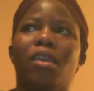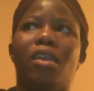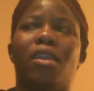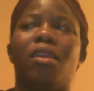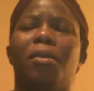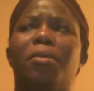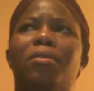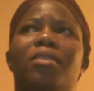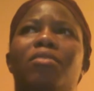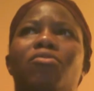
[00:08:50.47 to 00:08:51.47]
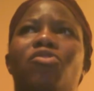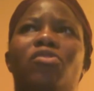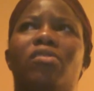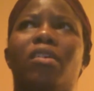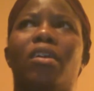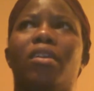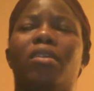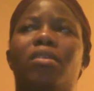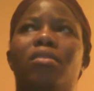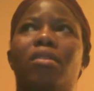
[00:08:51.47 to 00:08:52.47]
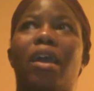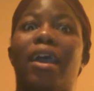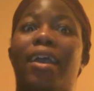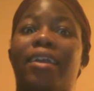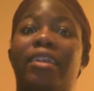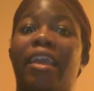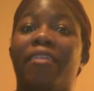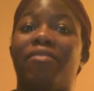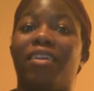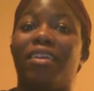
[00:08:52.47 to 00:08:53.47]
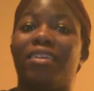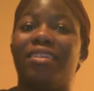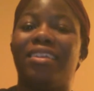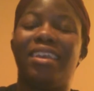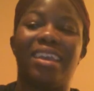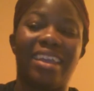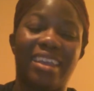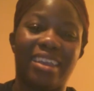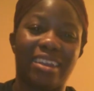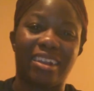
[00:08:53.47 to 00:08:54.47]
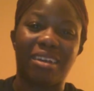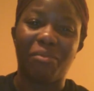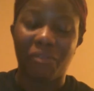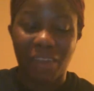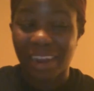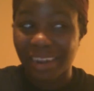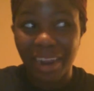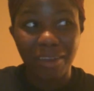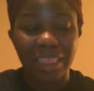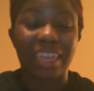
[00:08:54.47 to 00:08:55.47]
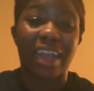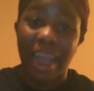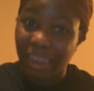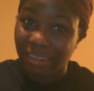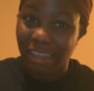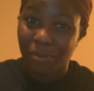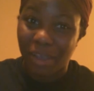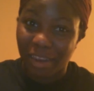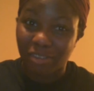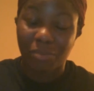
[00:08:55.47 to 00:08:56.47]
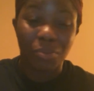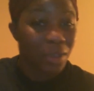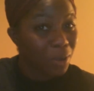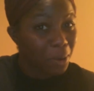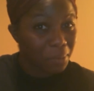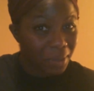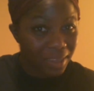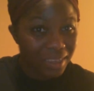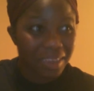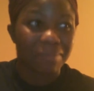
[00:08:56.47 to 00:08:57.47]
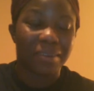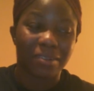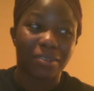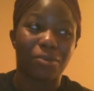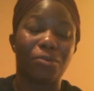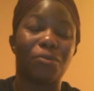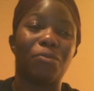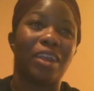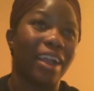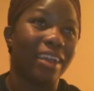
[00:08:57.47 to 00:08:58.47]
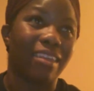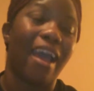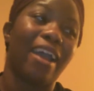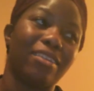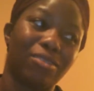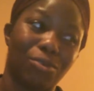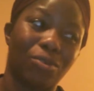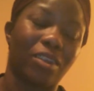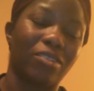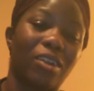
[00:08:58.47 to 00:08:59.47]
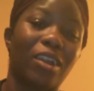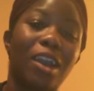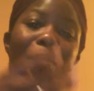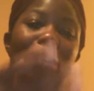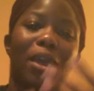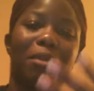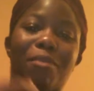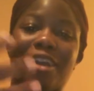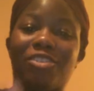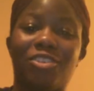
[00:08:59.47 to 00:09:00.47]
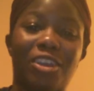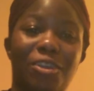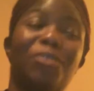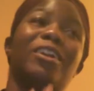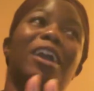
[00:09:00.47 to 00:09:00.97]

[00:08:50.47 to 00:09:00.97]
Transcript: And it was just like, I didn't have that. And come to find out, the guys that would actually pick on me in middle school, when I got to high school and I started coming out of my shell and